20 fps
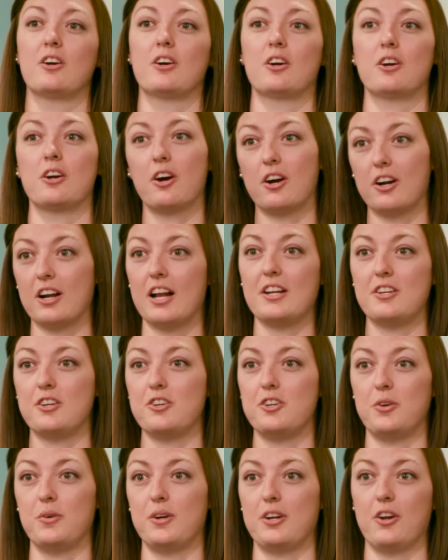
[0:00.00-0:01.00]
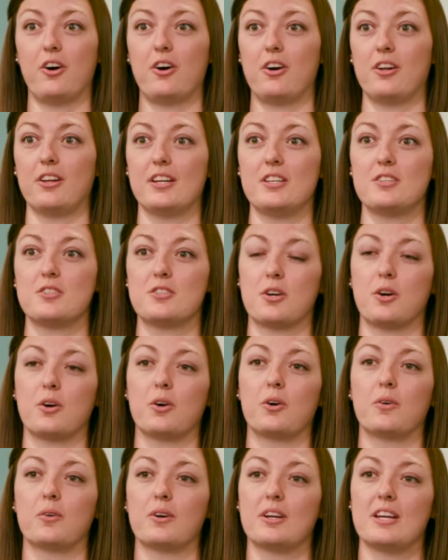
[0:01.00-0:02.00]
her heart had to do it all. And
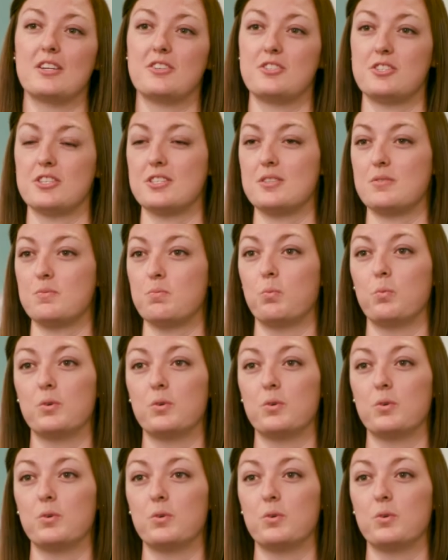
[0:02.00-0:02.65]
so it just